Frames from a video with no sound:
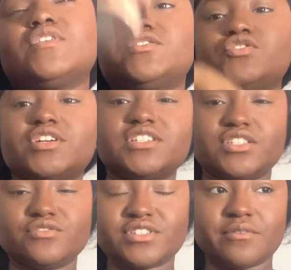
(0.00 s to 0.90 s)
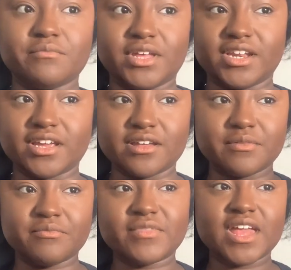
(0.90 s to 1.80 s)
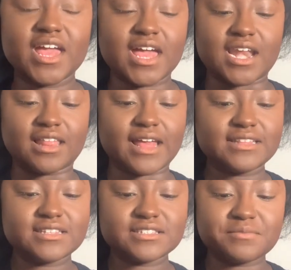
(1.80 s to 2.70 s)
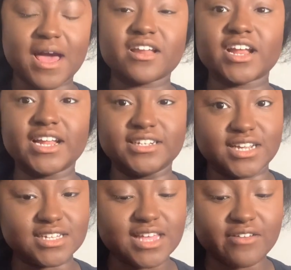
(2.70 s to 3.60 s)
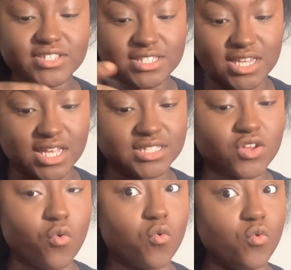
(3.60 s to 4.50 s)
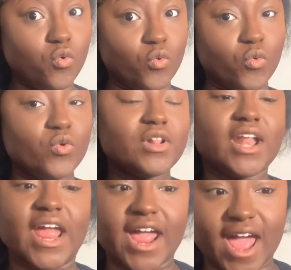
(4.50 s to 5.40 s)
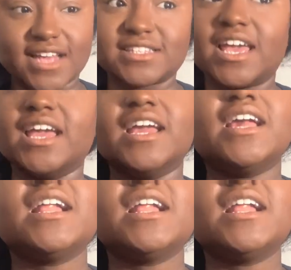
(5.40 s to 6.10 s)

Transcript: Translucent Medium. And I like this powder. It does have a scent. Ooh, it has a